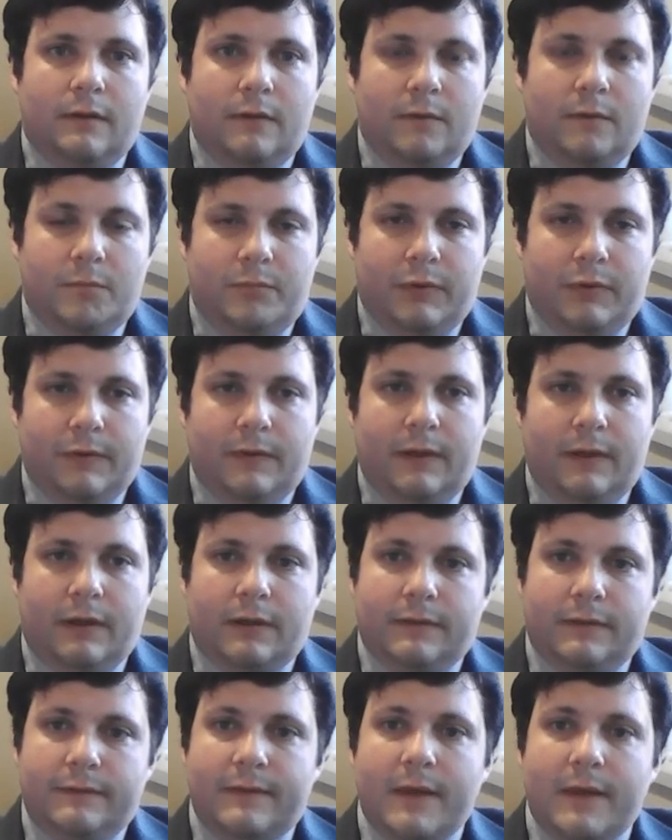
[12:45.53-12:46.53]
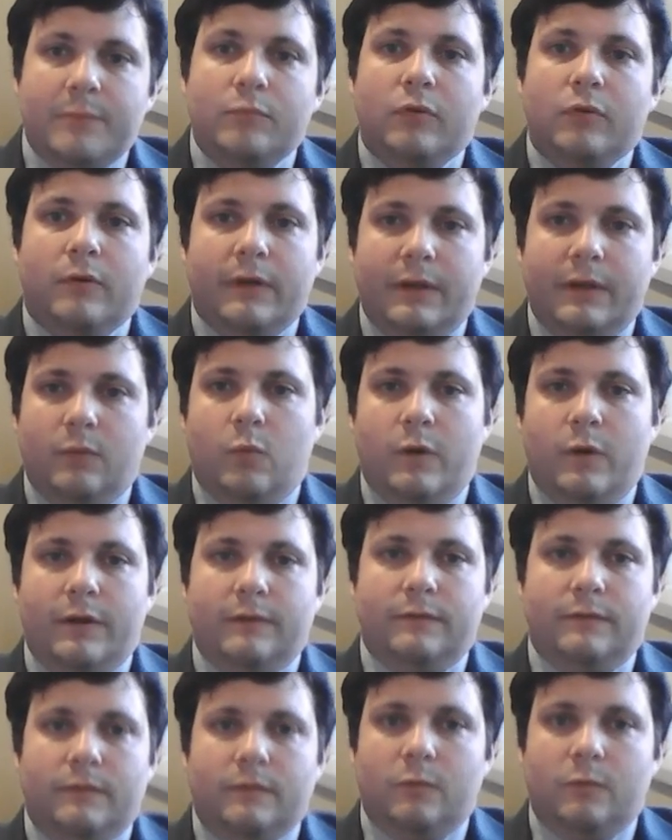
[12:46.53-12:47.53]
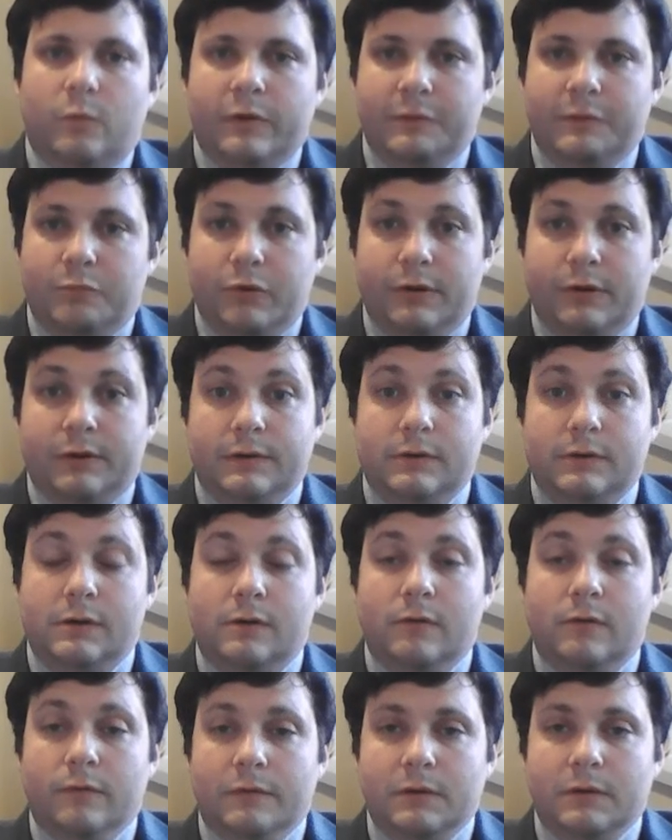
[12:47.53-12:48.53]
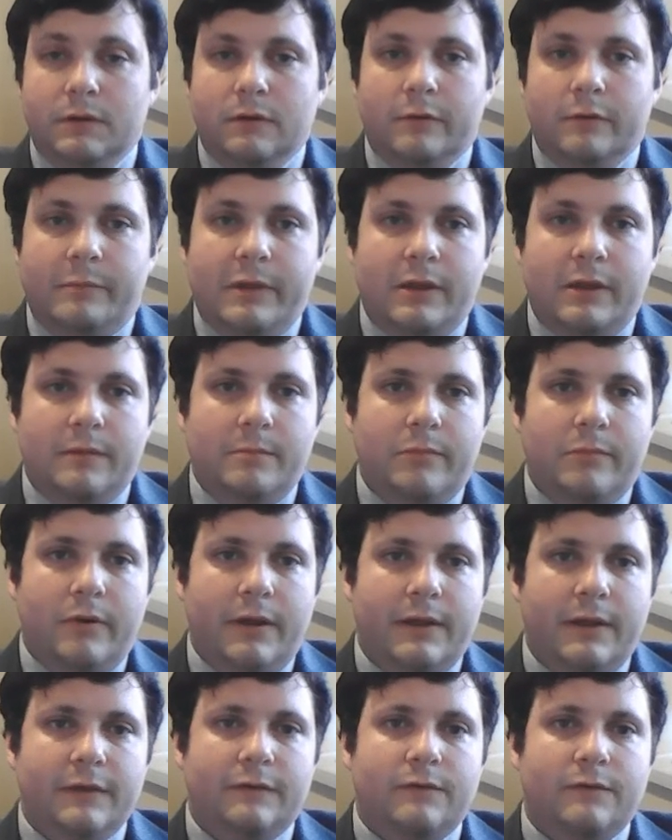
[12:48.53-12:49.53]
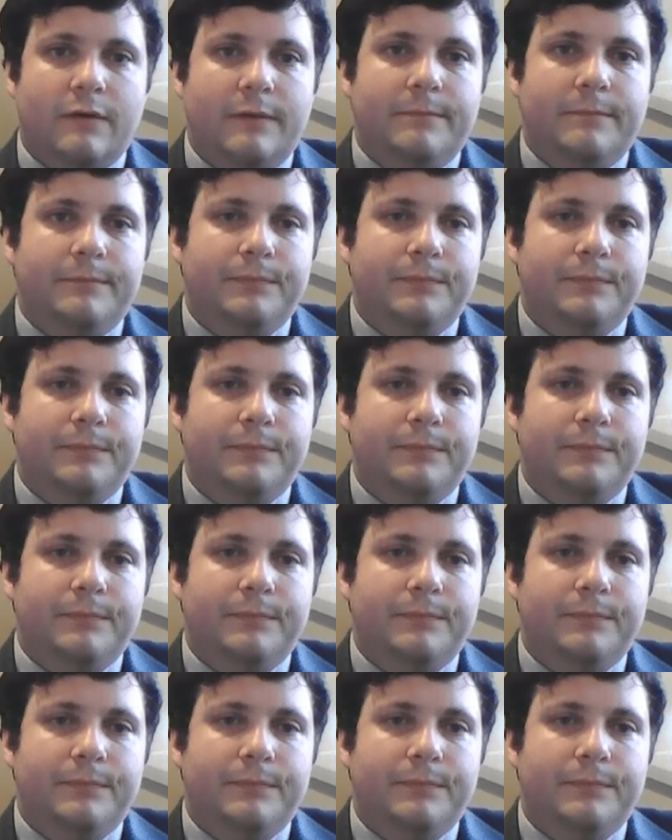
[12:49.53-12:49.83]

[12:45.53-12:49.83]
But they're contemporary with British Northern European prehistory.